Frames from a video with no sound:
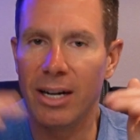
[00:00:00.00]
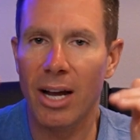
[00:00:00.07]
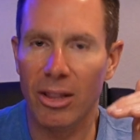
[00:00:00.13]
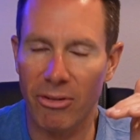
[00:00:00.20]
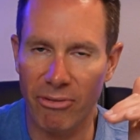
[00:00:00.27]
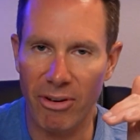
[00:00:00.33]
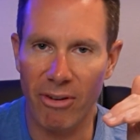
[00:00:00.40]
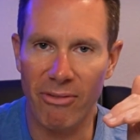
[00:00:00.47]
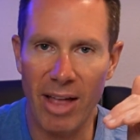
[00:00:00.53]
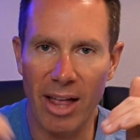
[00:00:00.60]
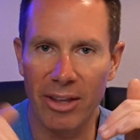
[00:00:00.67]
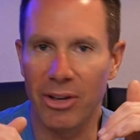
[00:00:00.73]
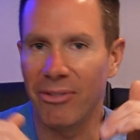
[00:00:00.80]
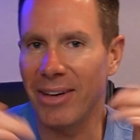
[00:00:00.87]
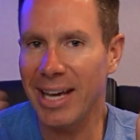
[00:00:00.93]
another fair
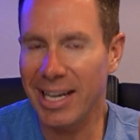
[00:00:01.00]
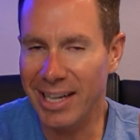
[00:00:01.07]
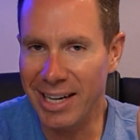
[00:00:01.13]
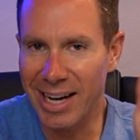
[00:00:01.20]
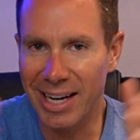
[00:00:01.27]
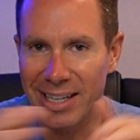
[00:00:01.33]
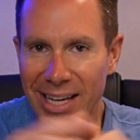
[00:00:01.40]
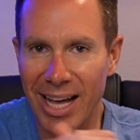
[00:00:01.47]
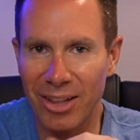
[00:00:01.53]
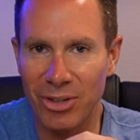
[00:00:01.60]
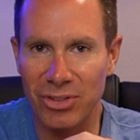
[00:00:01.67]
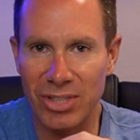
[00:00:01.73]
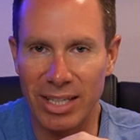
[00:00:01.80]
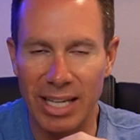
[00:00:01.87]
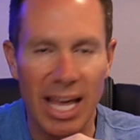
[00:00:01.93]
value of
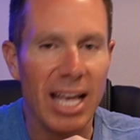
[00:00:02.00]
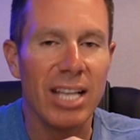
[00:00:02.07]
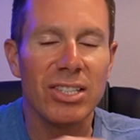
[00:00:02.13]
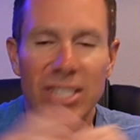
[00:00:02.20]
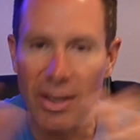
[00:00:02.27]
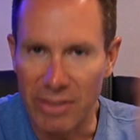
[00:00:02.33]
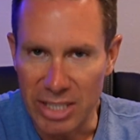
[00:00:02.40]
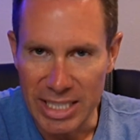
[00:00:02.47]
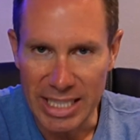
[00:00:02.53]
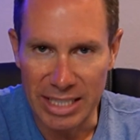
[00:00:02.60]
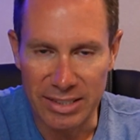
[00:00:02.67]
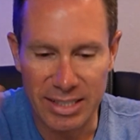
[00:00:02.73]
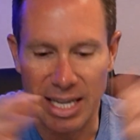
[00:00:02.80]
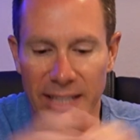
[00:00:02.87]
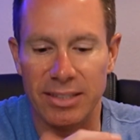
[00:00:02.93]

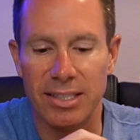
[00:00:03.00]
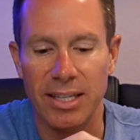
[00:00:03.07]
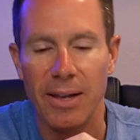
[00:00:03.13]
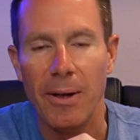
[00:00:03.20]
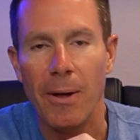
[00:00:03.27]
$89.17.